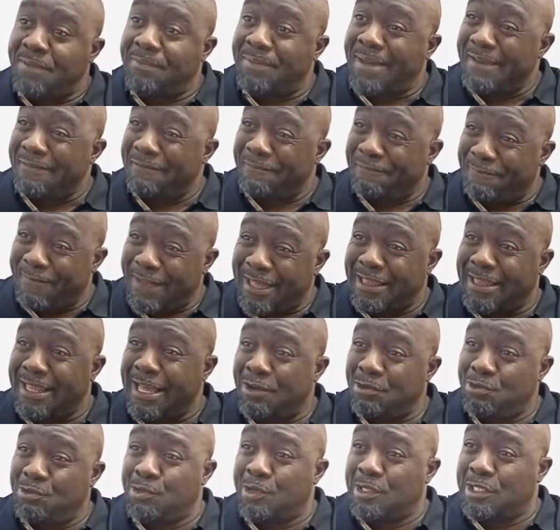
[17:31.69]
my father,
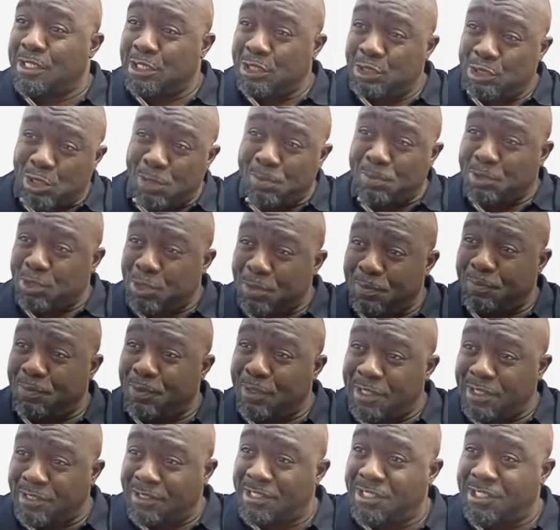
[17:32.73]
who was a top
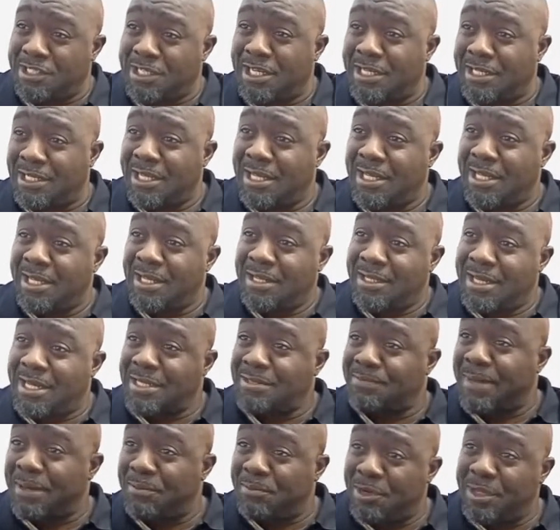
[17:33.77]
politician, that's
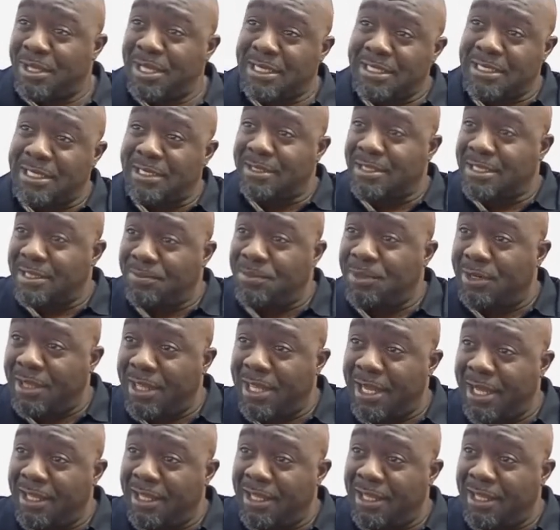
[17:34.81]
my mother's elder brother,